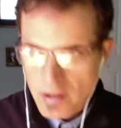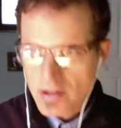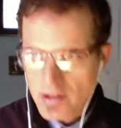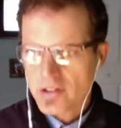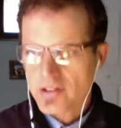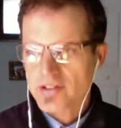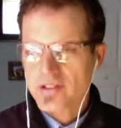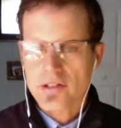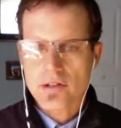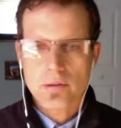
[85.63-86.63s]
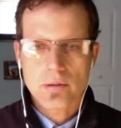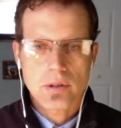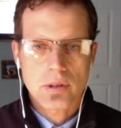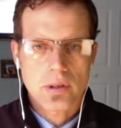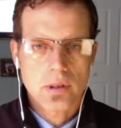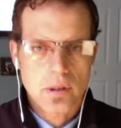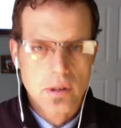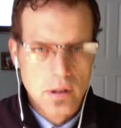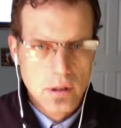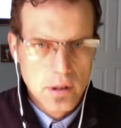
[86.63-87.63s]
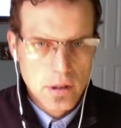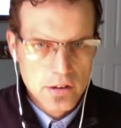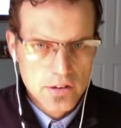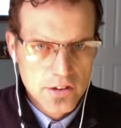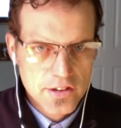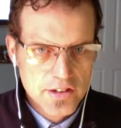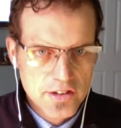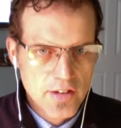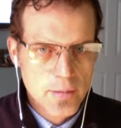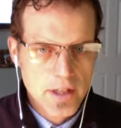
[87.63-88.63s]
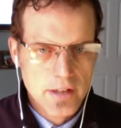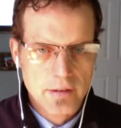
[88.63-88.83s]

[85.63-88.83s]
Good to see you. It's good to see everybody.